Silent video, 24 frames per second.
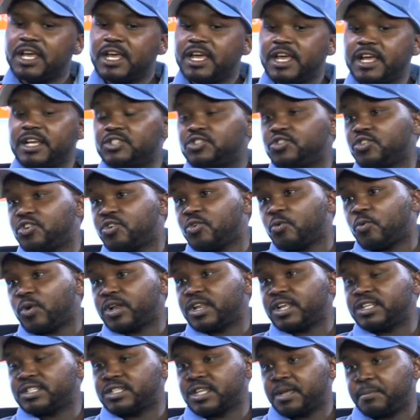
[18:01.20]
As you know, what has
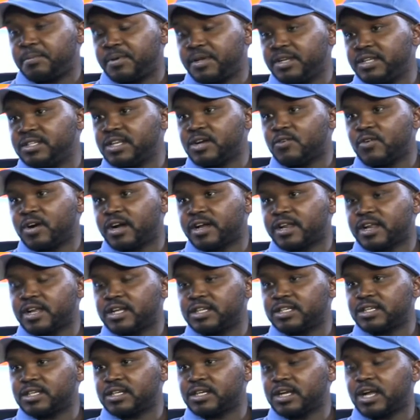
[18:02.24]
happened in our
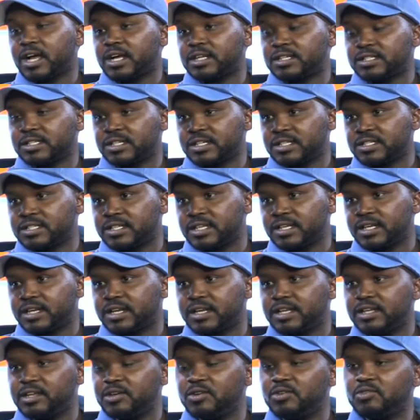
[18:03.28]
country
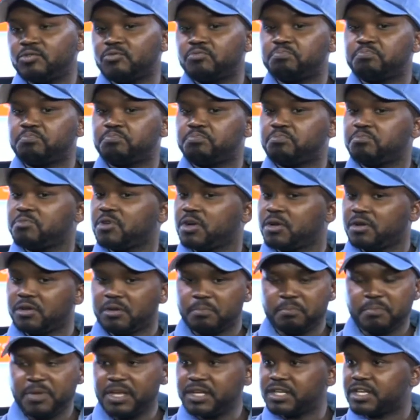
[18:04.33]
recently,
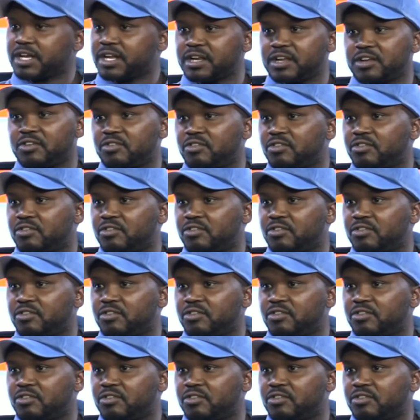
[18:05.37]
murdering of